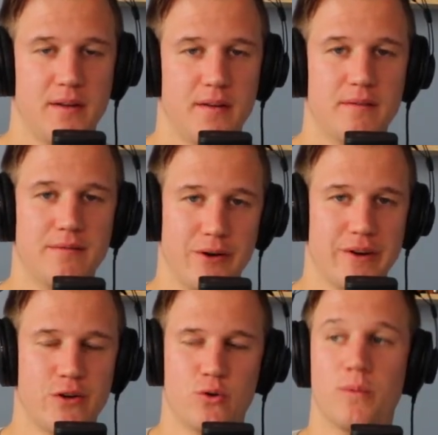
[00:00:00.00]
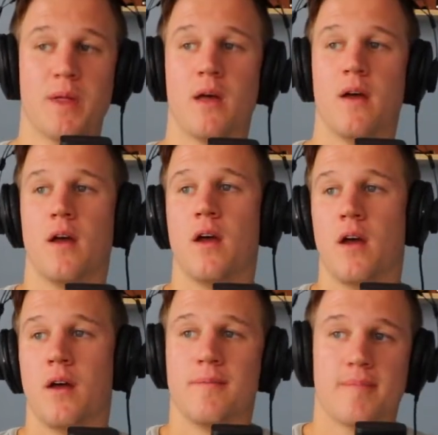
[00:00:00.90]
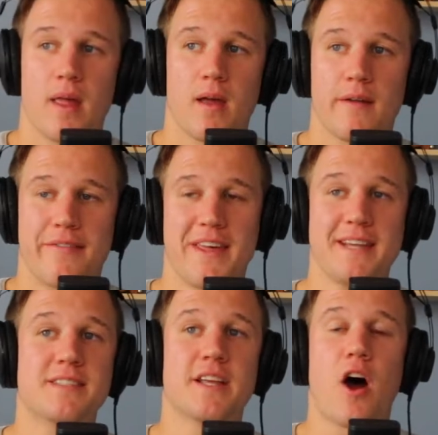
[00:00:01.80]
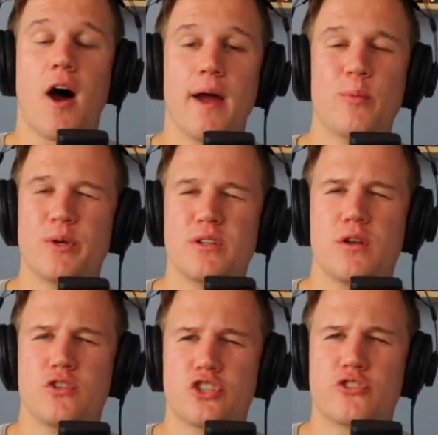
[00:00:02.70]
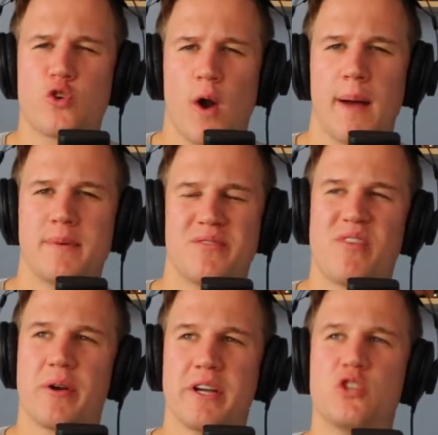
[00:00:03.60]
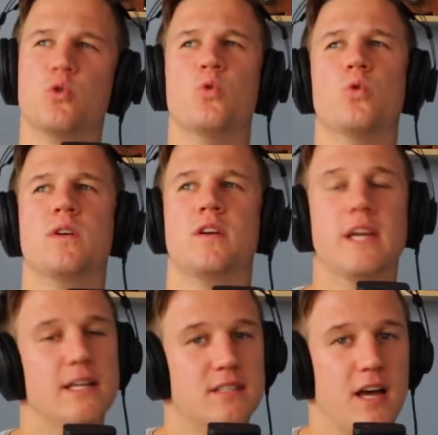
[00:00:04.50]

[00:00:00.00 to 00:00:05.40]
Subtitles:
Very cool. Things that I would describe as very cool is